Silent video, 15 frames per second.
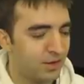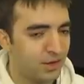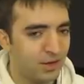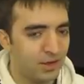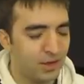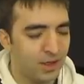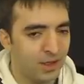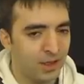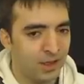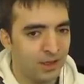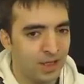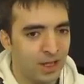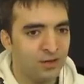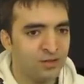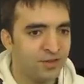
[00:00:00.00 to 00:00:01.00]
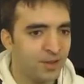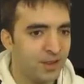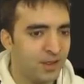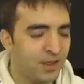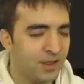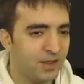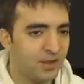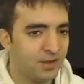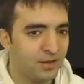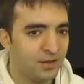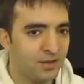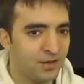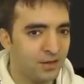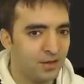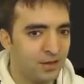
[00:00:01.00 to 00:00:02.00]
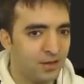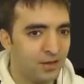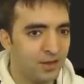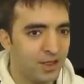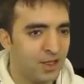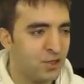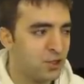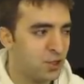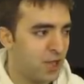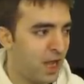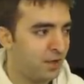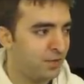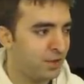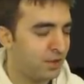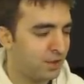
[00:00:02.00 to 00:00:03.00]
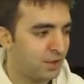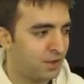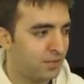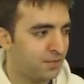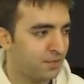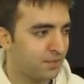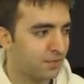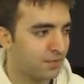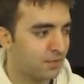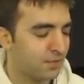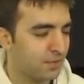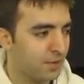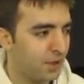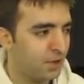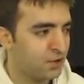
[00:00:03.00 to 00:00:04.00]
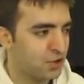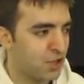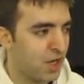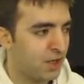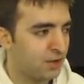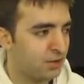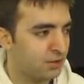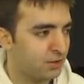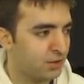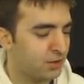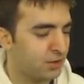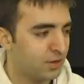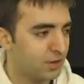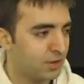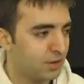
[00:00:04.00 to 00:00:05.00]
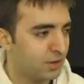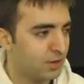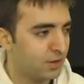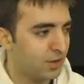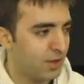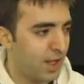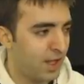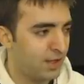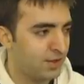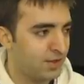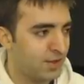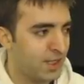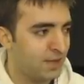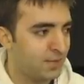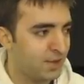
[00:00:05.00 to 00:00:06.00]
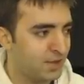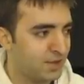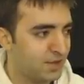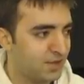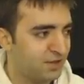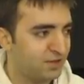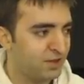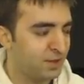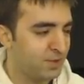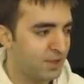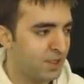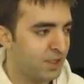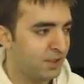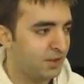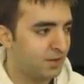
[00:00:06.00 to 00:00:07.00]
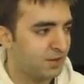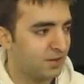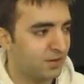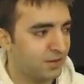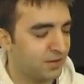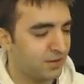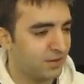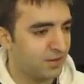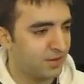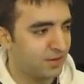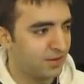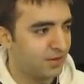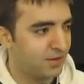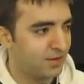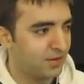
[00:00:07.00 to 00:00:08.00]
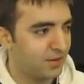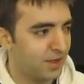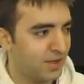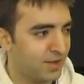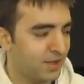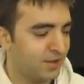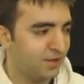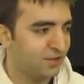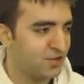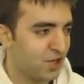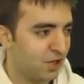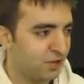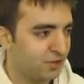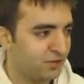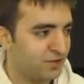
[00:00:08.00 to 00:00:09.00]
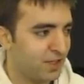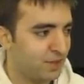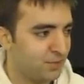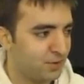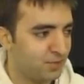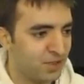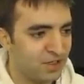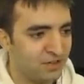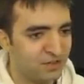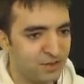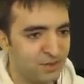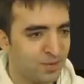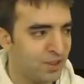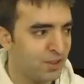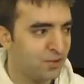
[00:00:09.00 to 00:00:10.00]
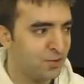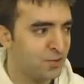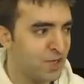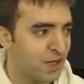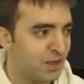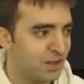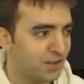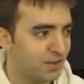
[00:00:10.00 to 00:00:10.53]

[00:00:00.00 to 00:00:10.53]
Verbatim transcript: And I was thinking he should have a child and name it Zippity. And then his child's name would be Zippity Duda.